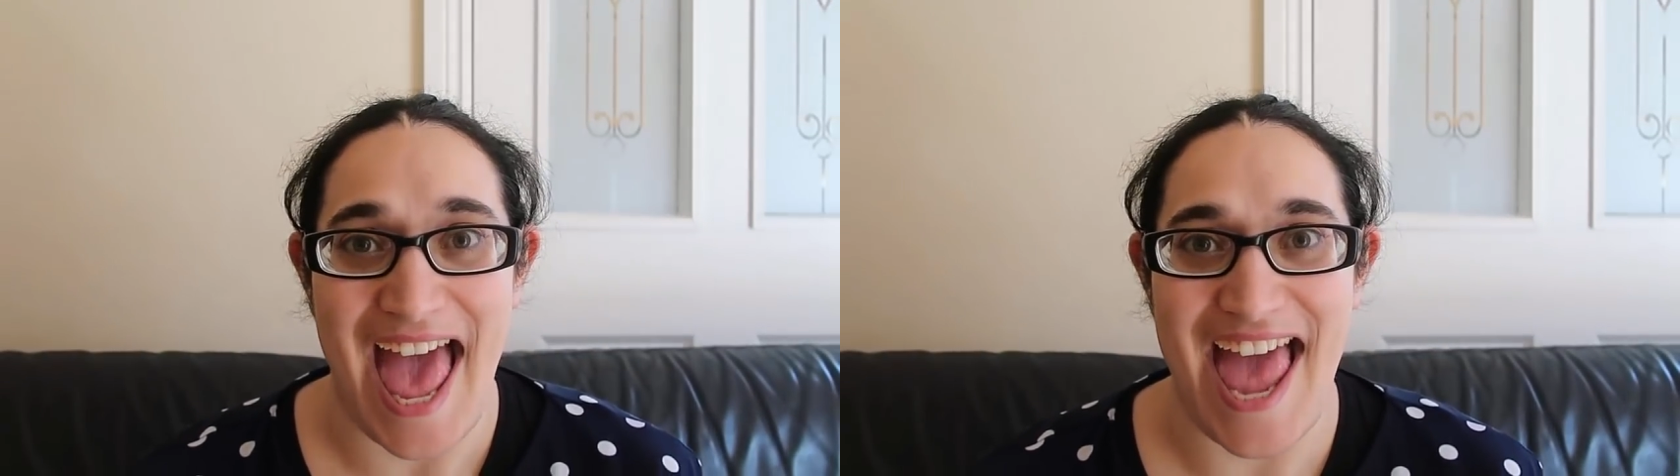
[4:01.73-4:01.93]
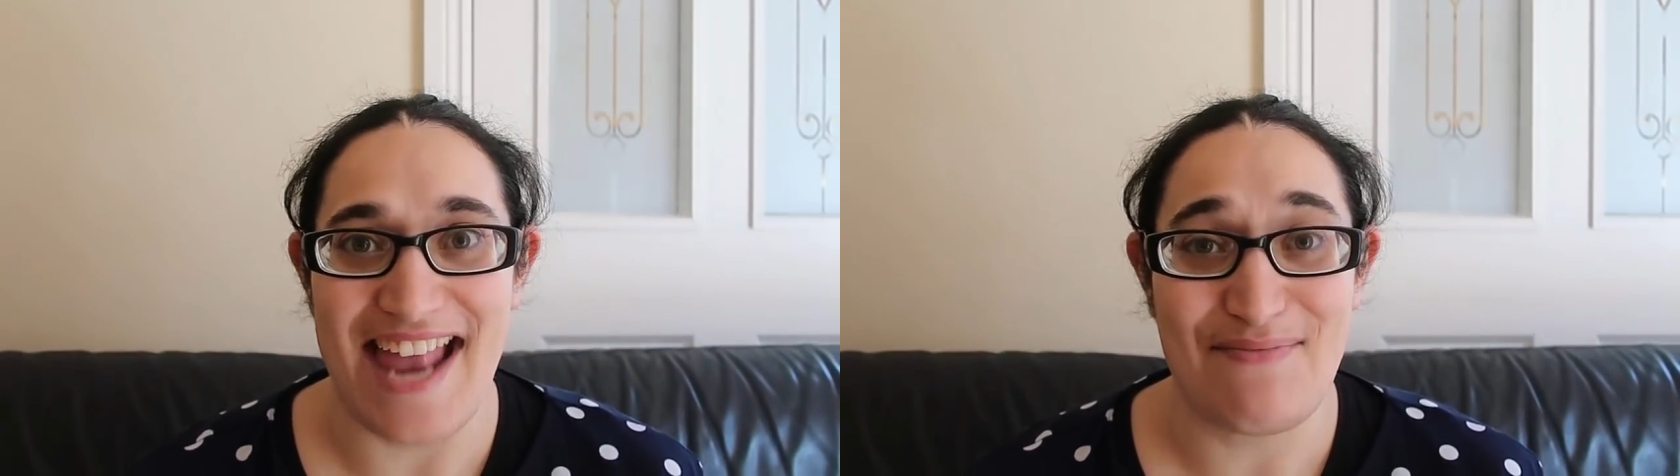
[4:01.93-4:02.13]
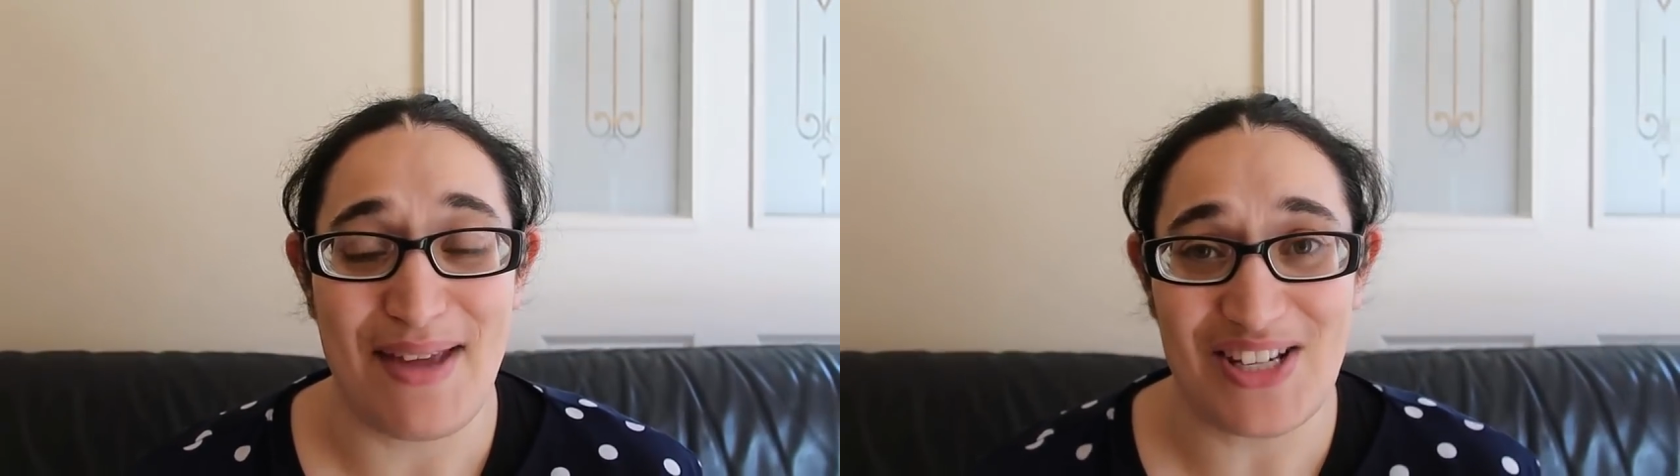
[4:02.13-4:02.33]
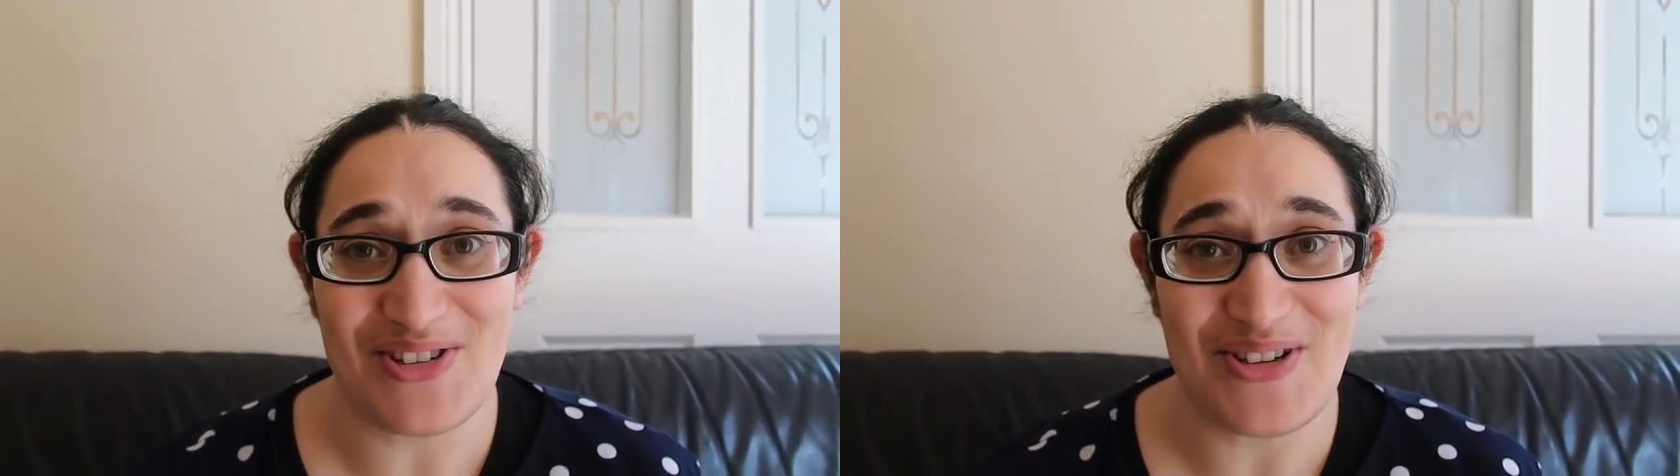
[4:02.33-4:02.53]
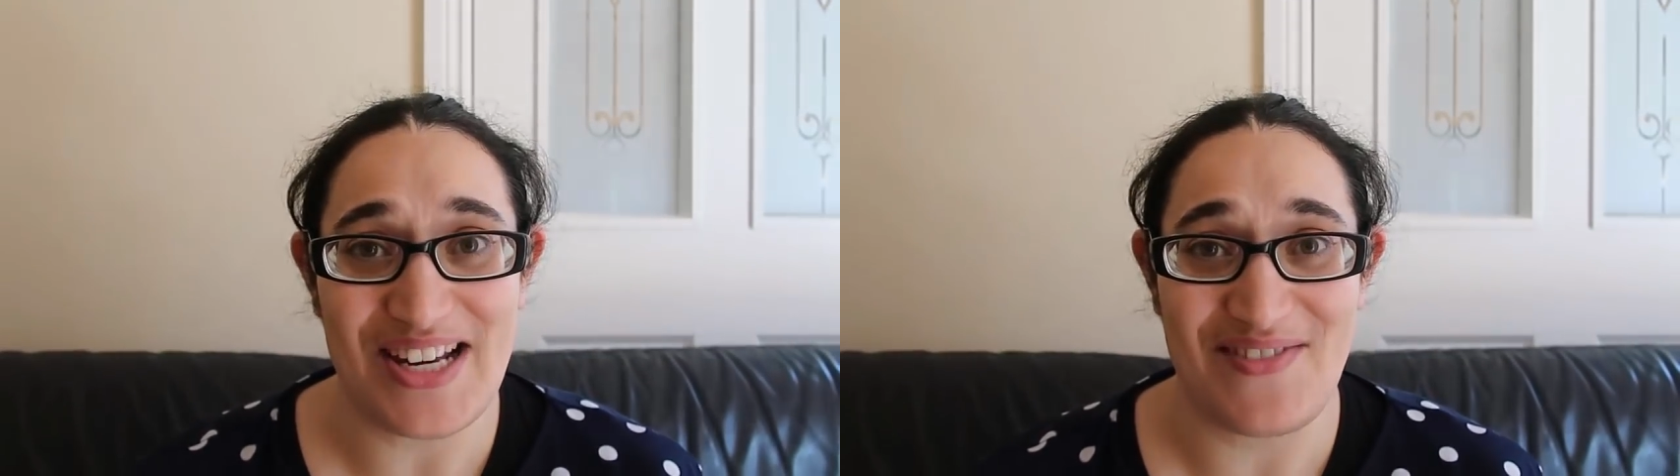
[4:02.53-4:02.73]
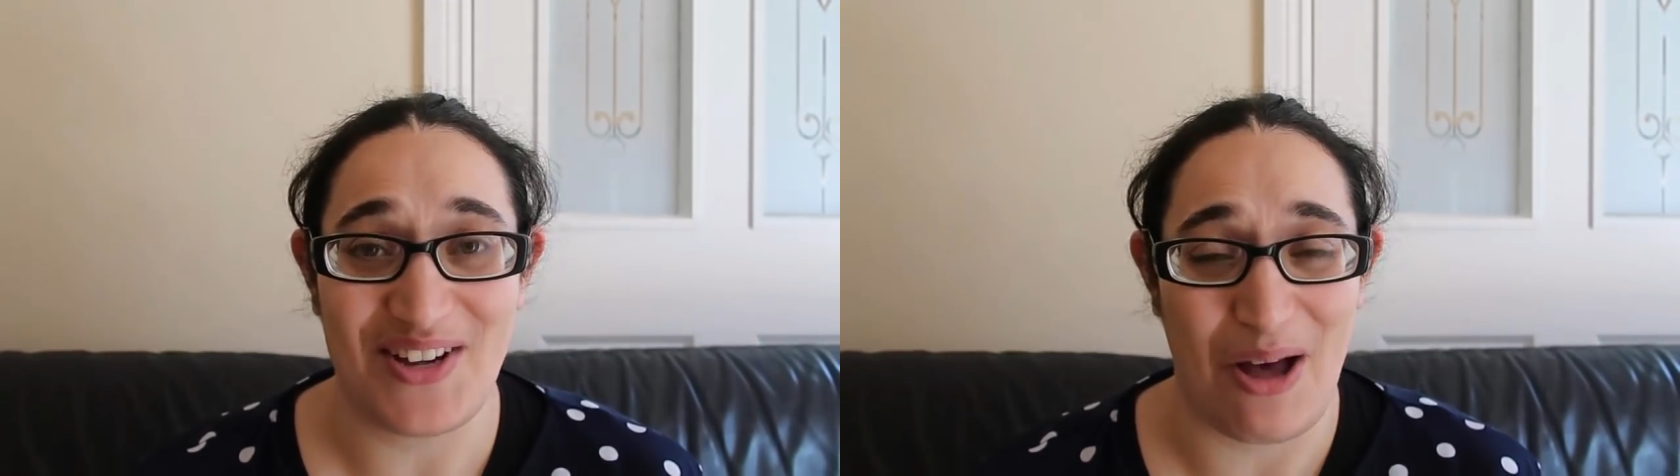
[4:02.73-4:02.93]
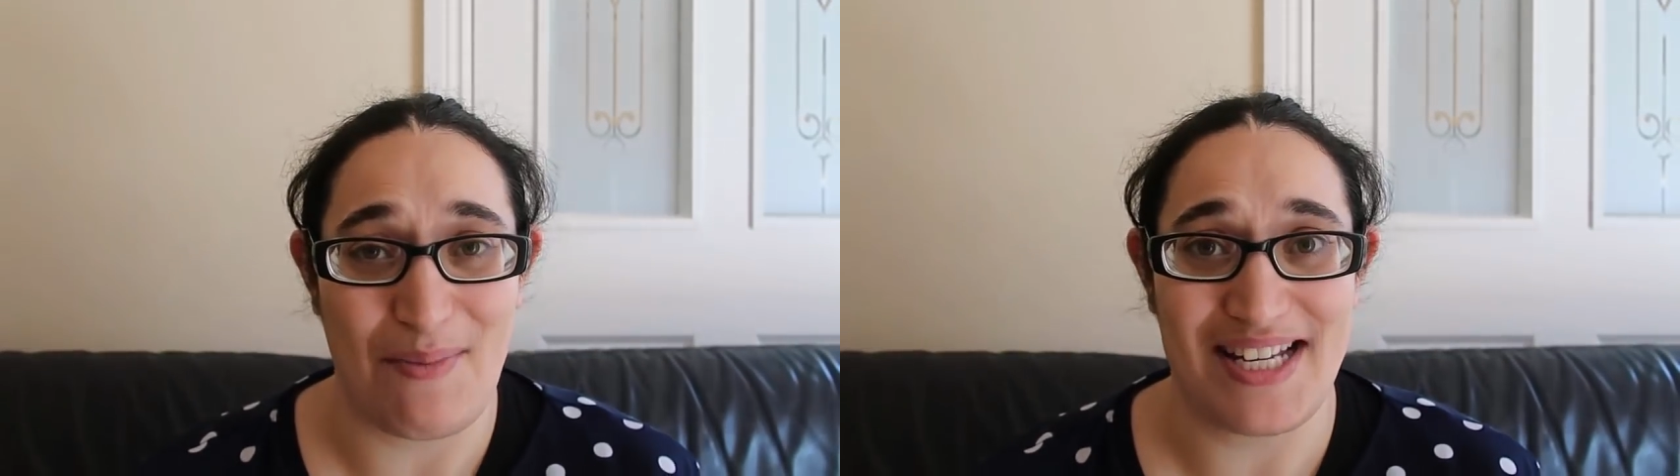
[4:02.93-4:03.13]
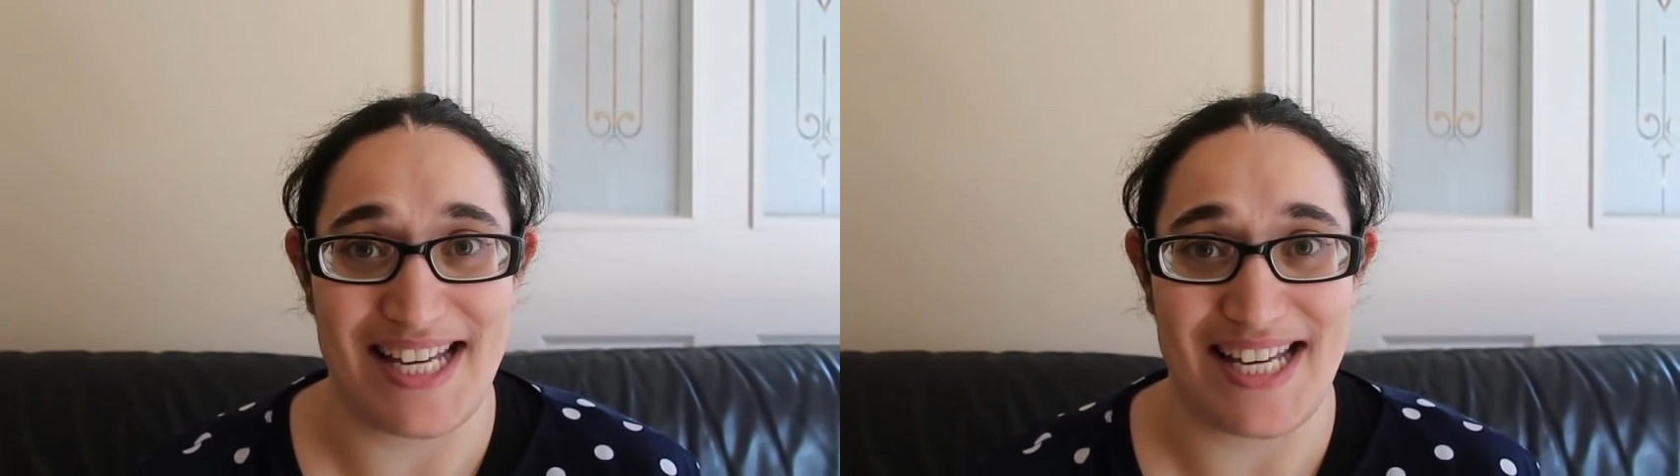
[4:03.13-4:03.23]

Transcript: and make sure you leave a comment